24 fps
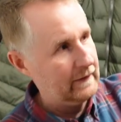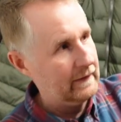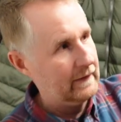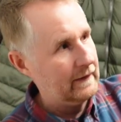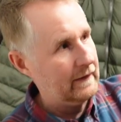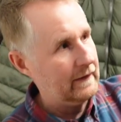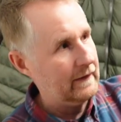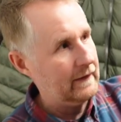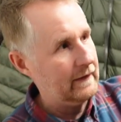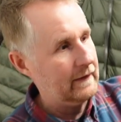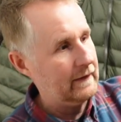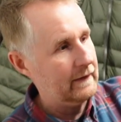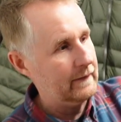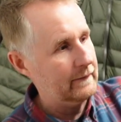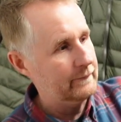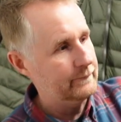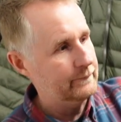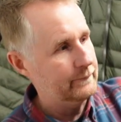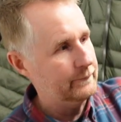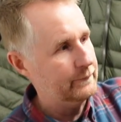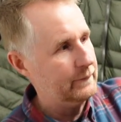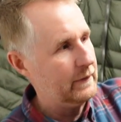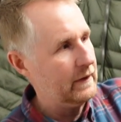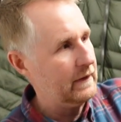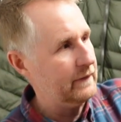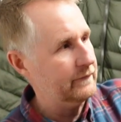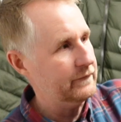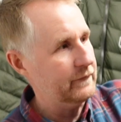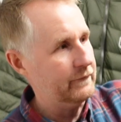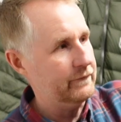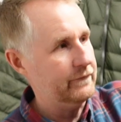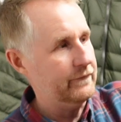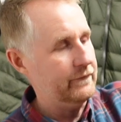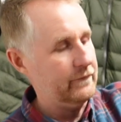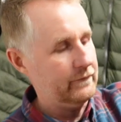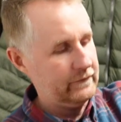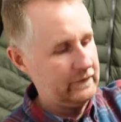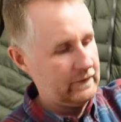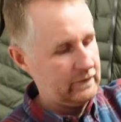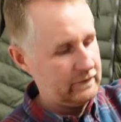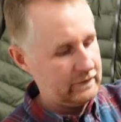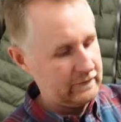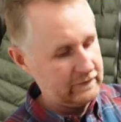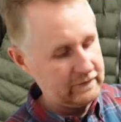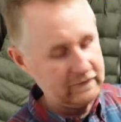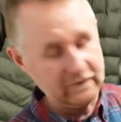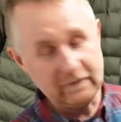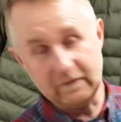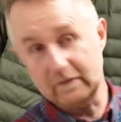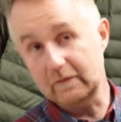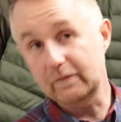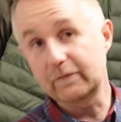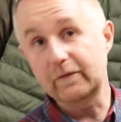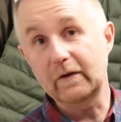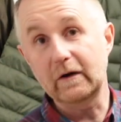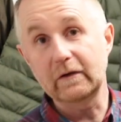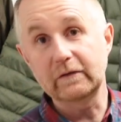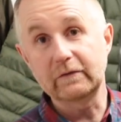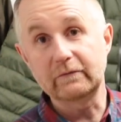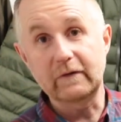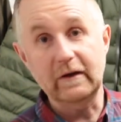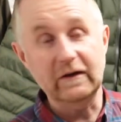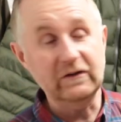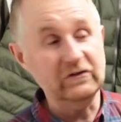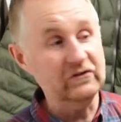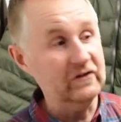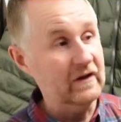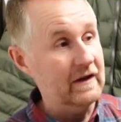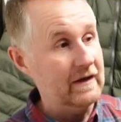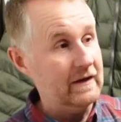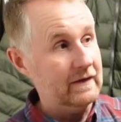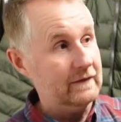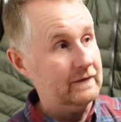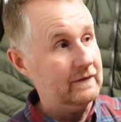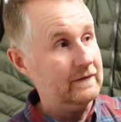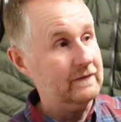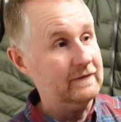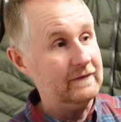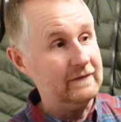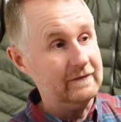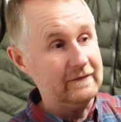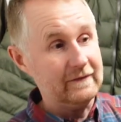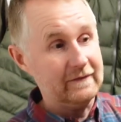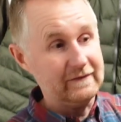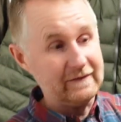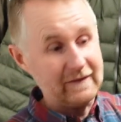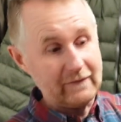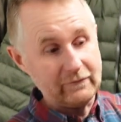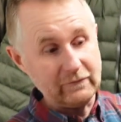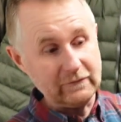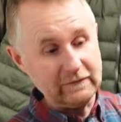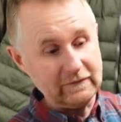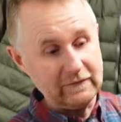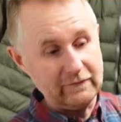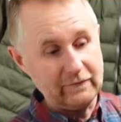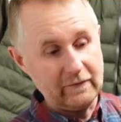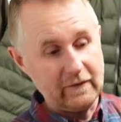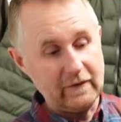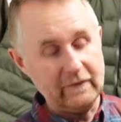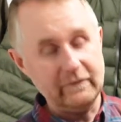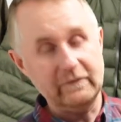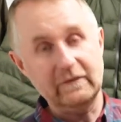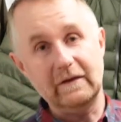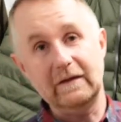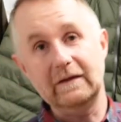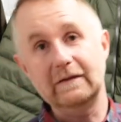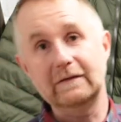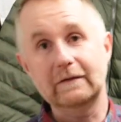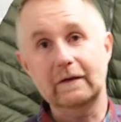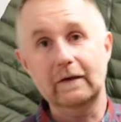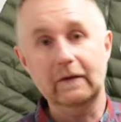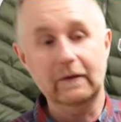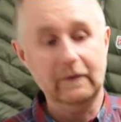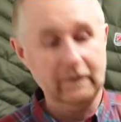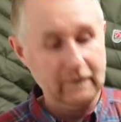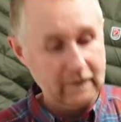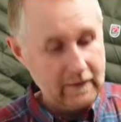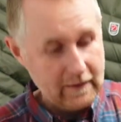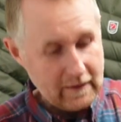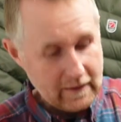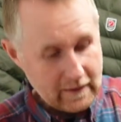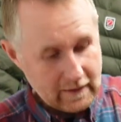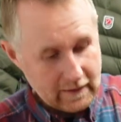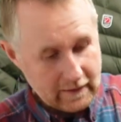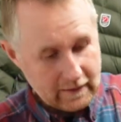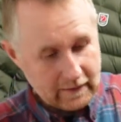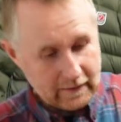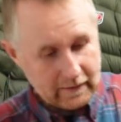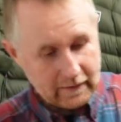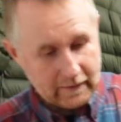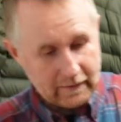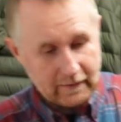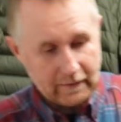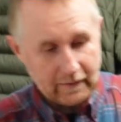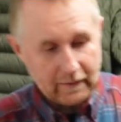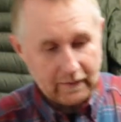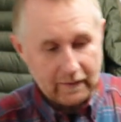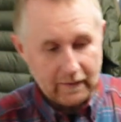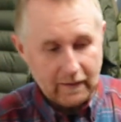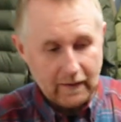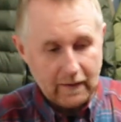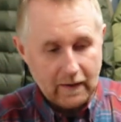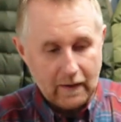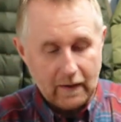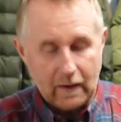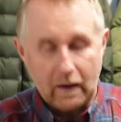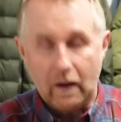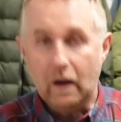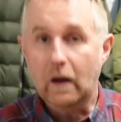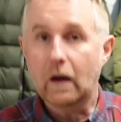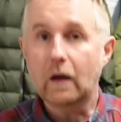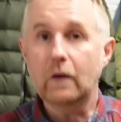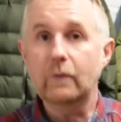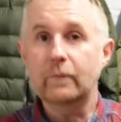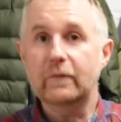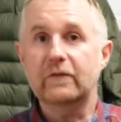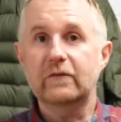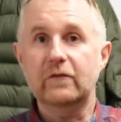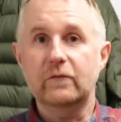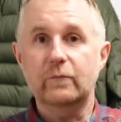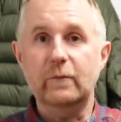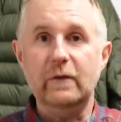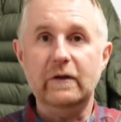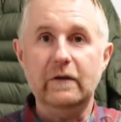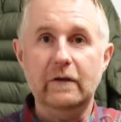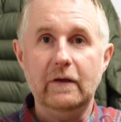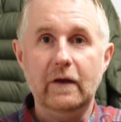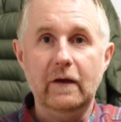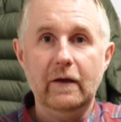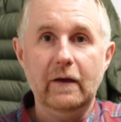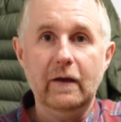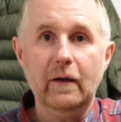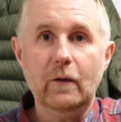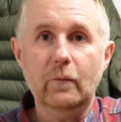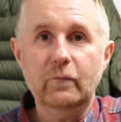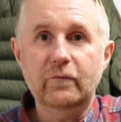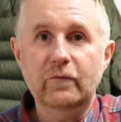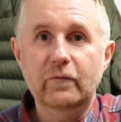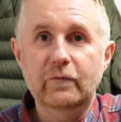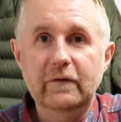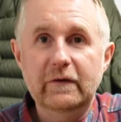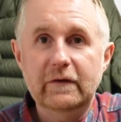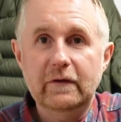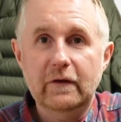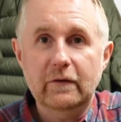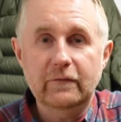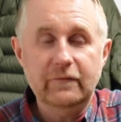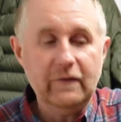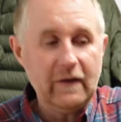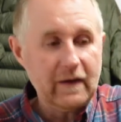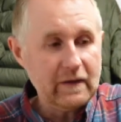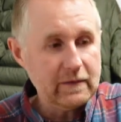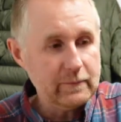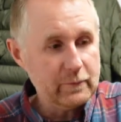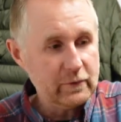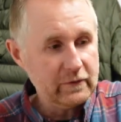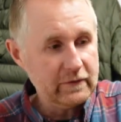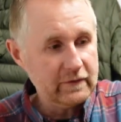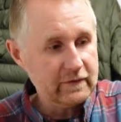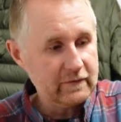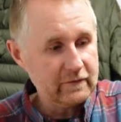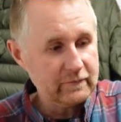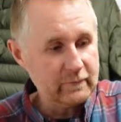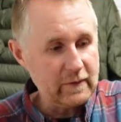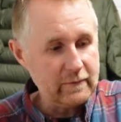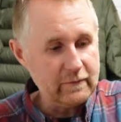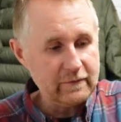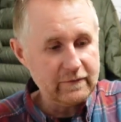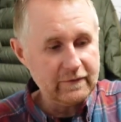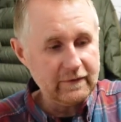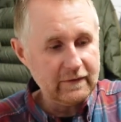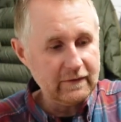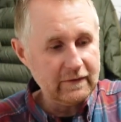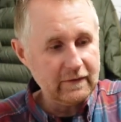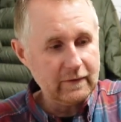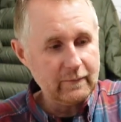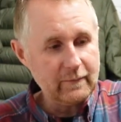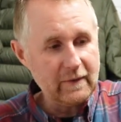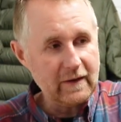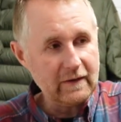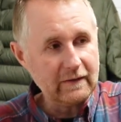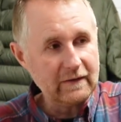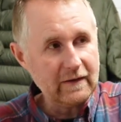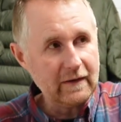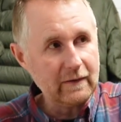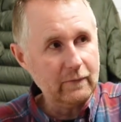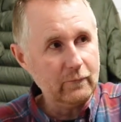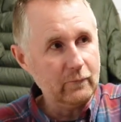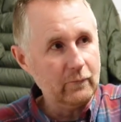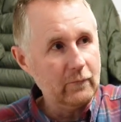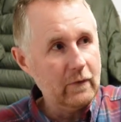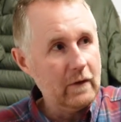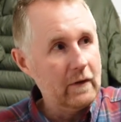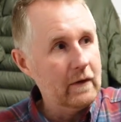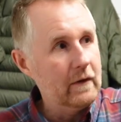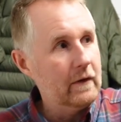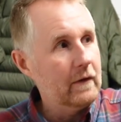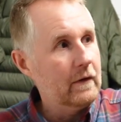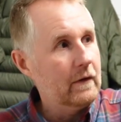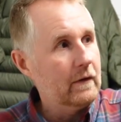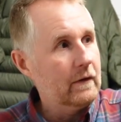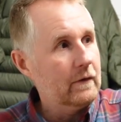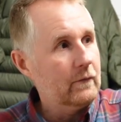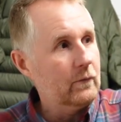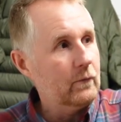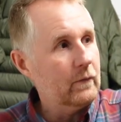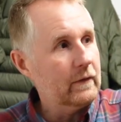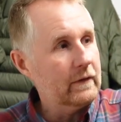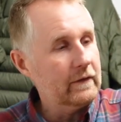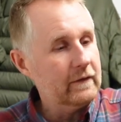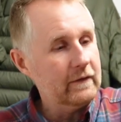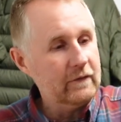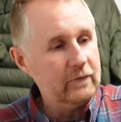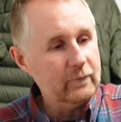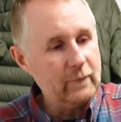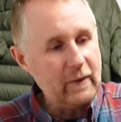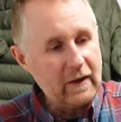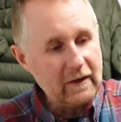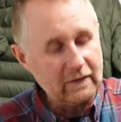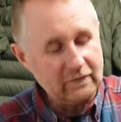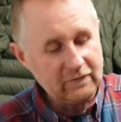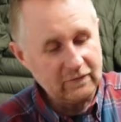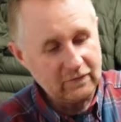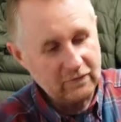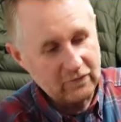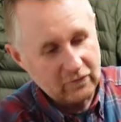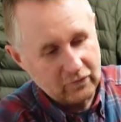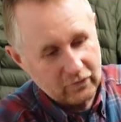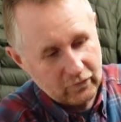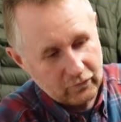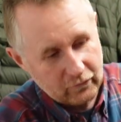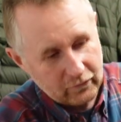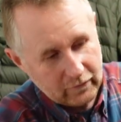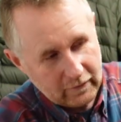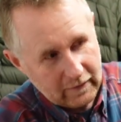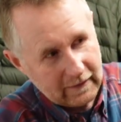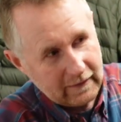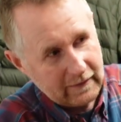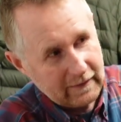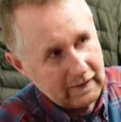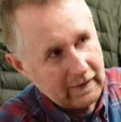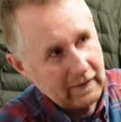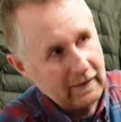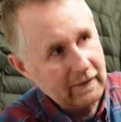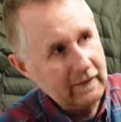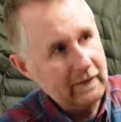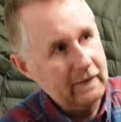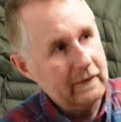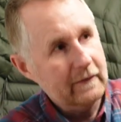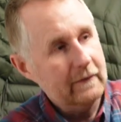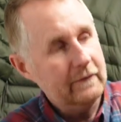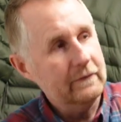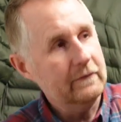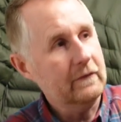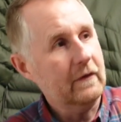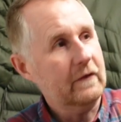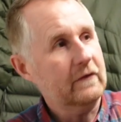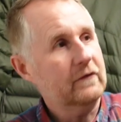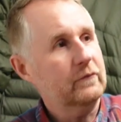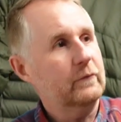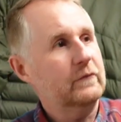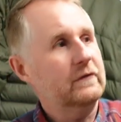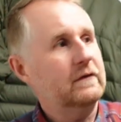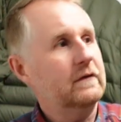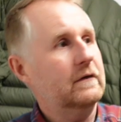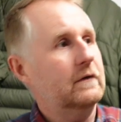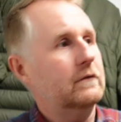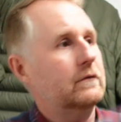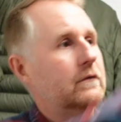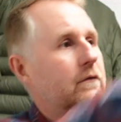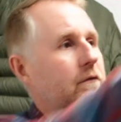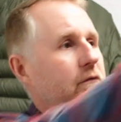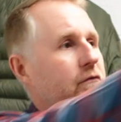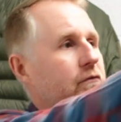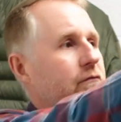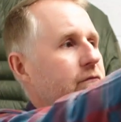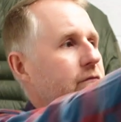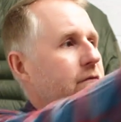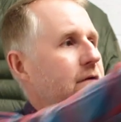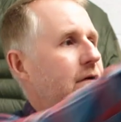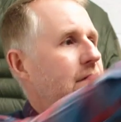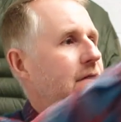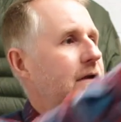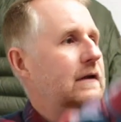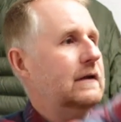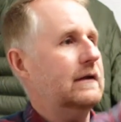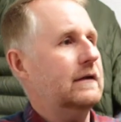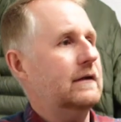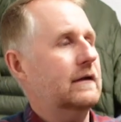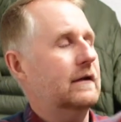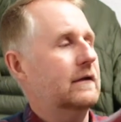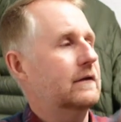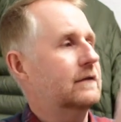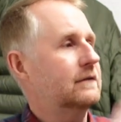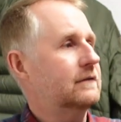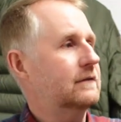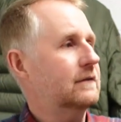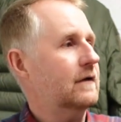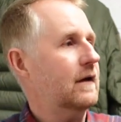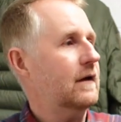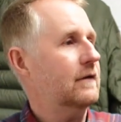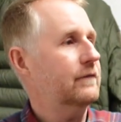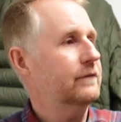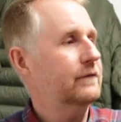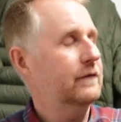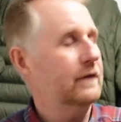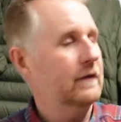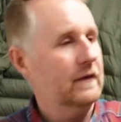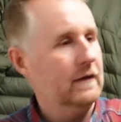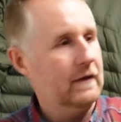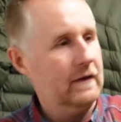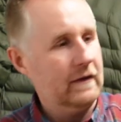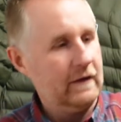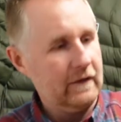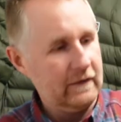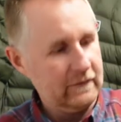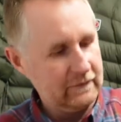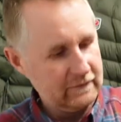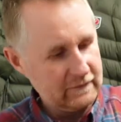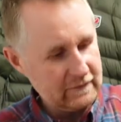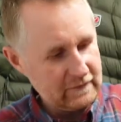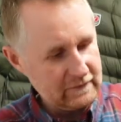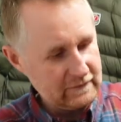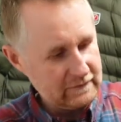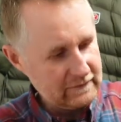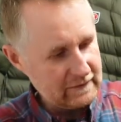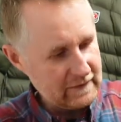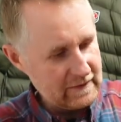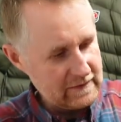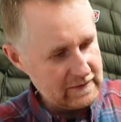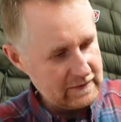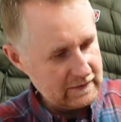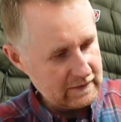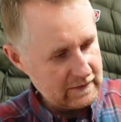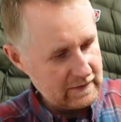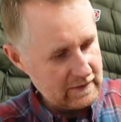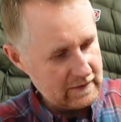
Part of the, so this is in the Färden range. This is the 75 litre. I hope this has been a helpful video for anybody that's maybe thinking about getting one of these bags. This is a really nice material. It's really tough. It's going to take